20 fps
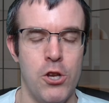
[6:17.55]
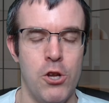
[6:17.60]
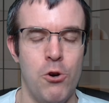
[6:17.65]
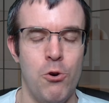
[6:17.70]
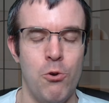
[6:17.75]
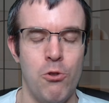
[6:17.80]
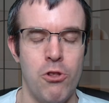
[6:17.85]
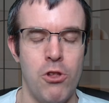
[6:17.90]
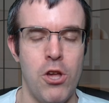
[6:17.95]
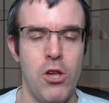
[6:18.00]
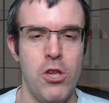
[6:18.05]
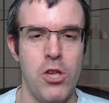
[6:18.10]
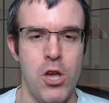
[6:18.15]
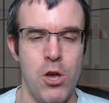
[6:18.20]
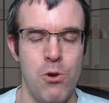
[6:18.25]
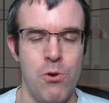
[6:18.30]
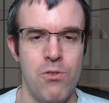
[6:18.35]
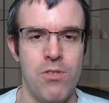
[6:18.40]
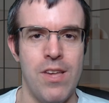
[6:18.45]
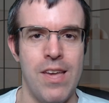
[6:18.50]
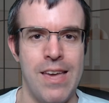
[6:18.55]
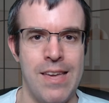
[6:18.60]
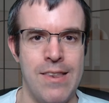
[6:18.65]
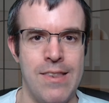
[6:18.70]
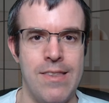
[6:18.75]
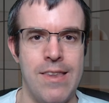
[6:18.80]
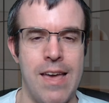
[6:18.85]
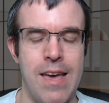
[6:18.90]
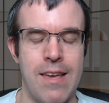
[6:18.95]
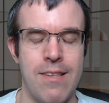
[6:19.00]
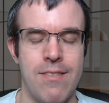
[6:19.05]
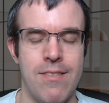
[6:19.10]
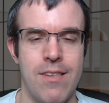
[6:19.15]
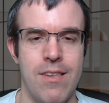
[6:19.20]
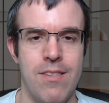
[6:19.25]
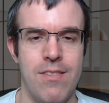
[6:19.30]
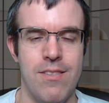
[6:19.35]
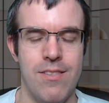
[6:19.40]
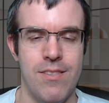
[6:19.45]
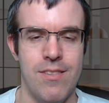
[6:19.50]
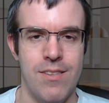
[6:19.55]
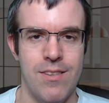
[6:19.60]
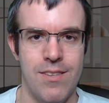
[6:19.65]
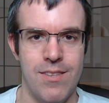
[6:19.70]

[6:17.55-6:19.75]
also use indexers.